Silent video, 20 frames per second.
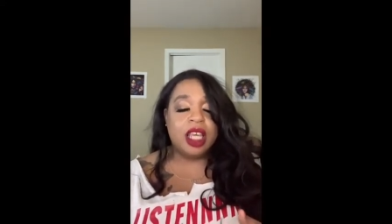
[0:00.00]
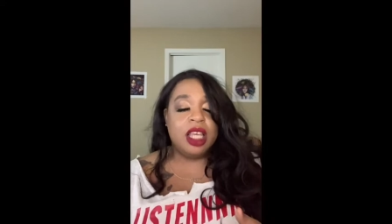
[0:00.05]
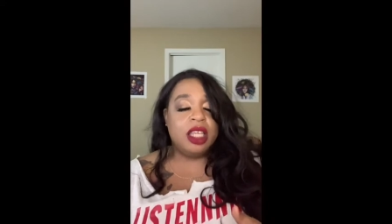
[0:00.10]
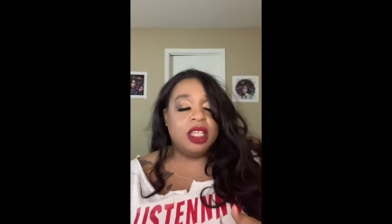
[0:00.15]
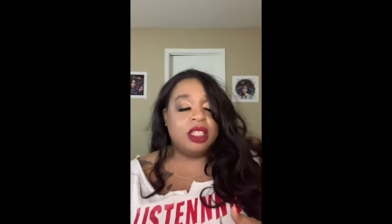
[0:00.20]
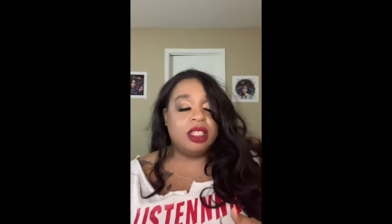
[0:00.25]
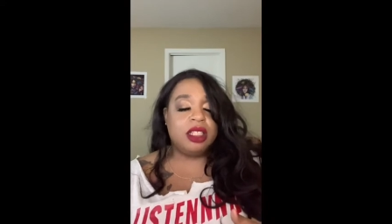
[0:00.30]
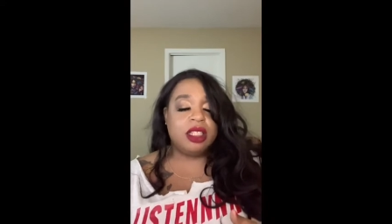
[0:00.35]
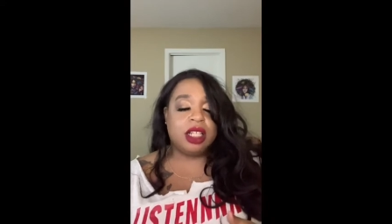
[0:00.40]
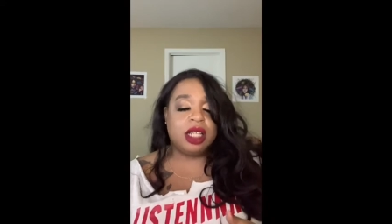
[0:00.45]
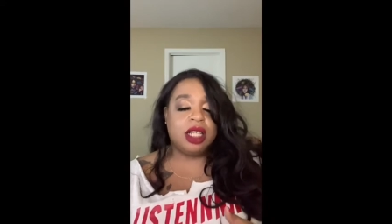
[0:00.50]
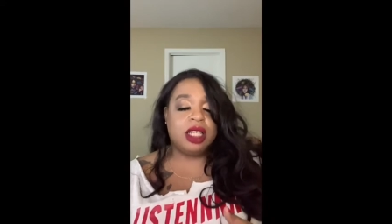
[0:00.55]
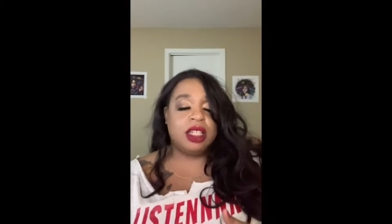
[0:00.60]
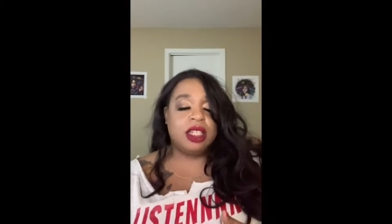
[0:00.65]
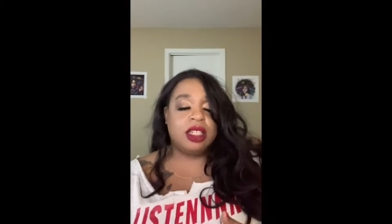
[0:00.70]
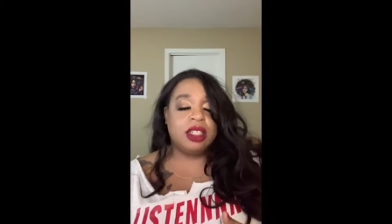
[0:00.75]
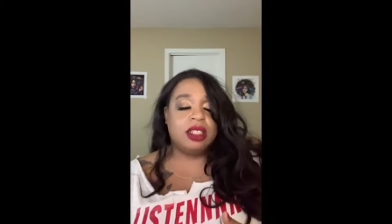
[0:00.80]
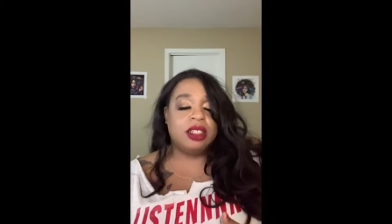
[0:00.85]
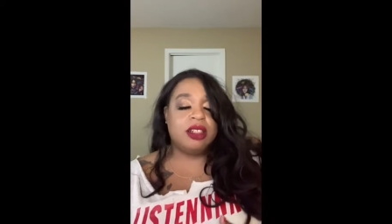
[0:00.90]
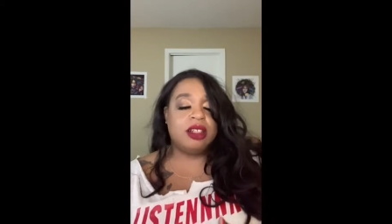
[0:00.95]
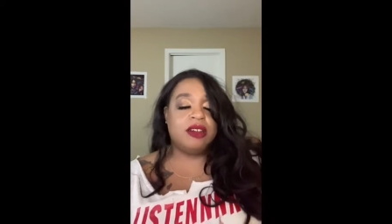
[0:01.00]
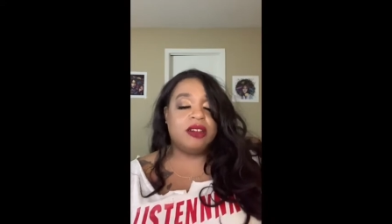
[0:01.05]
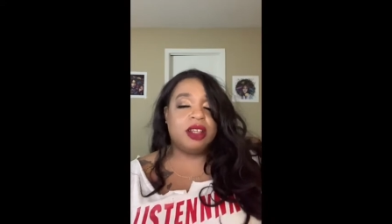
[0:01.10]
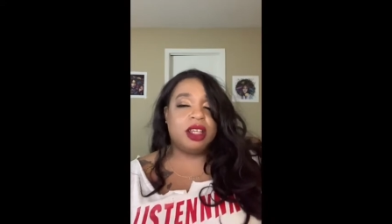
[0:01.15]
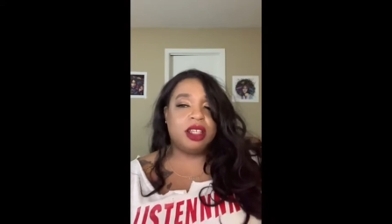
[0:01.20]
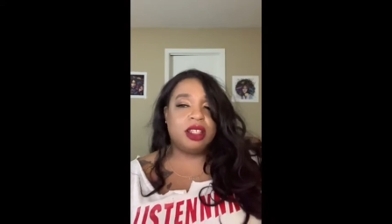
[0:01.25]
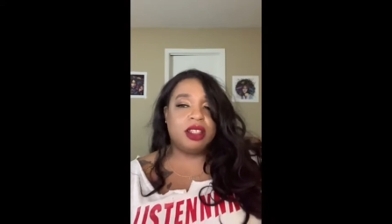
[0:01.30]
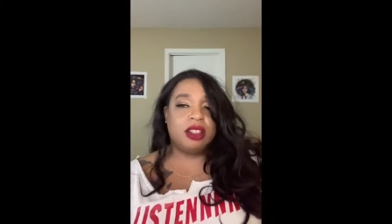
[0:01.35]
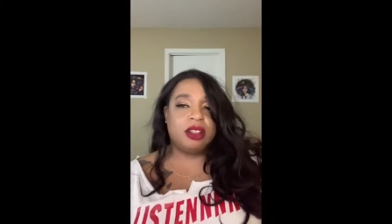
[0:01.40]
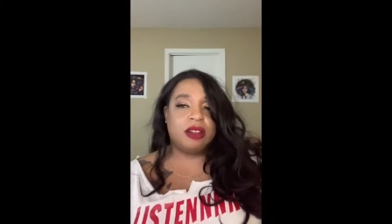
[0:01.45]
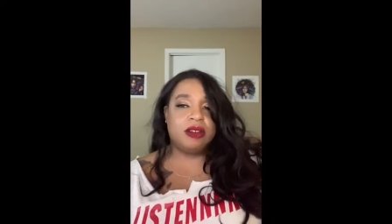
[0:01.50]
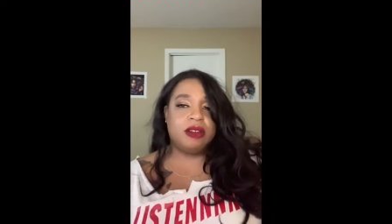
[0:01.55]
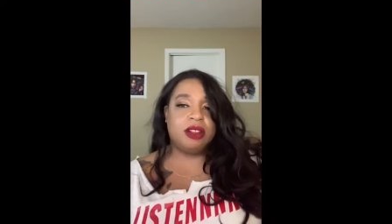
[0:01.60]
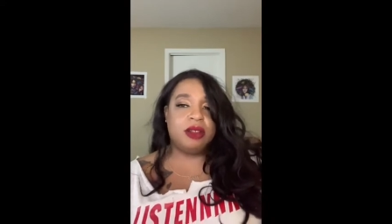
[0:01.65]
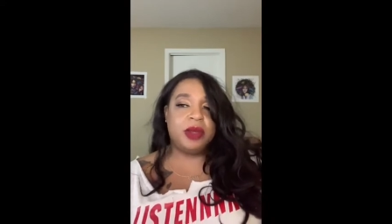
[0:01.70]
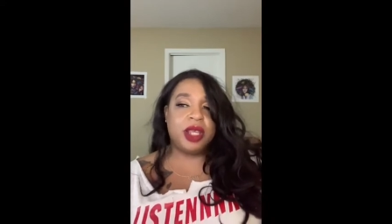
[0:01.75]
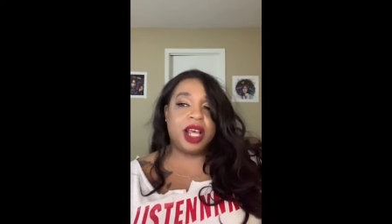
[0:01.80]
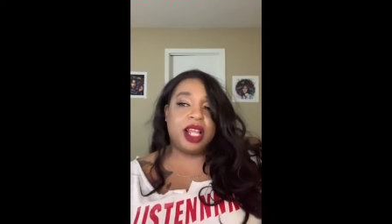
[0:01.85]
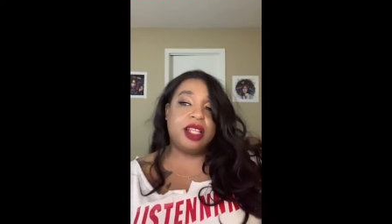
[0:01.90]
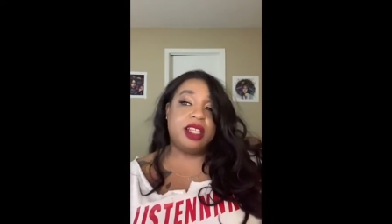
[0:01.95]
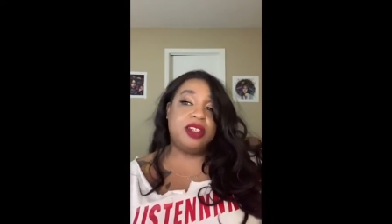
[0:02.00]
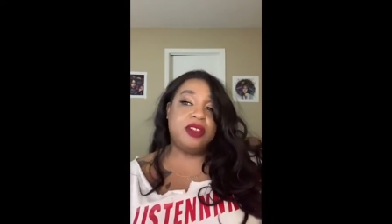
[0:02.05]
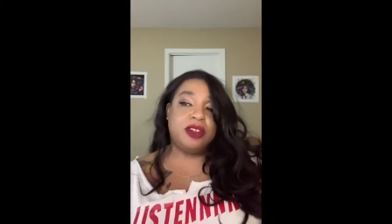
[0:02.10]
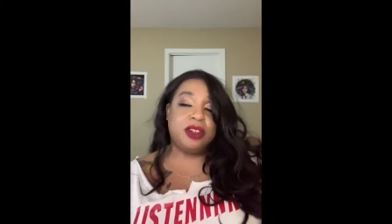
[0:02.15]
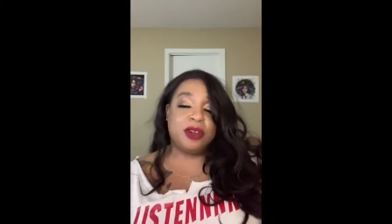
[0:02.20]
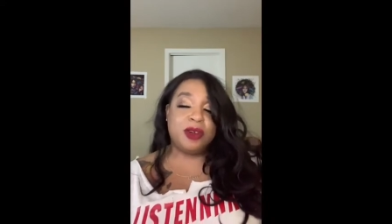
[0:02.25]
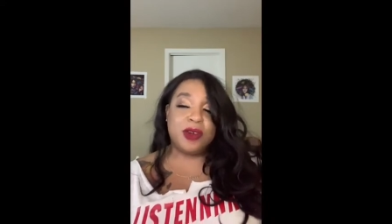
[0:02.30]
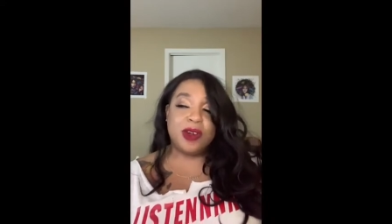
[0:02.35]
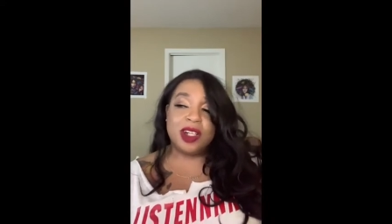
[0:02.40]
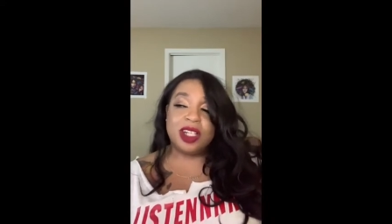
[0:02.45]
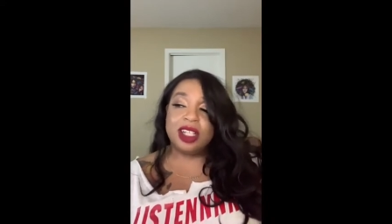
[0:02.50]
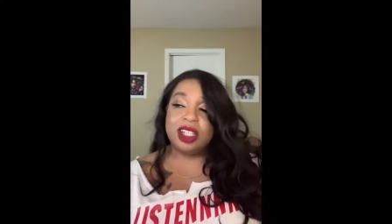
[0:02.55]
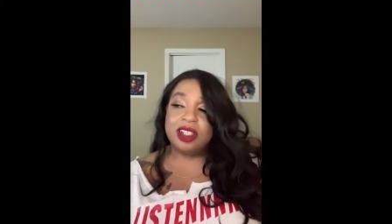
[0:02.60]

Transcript: He's like, okay, so let me holler at you in the corner.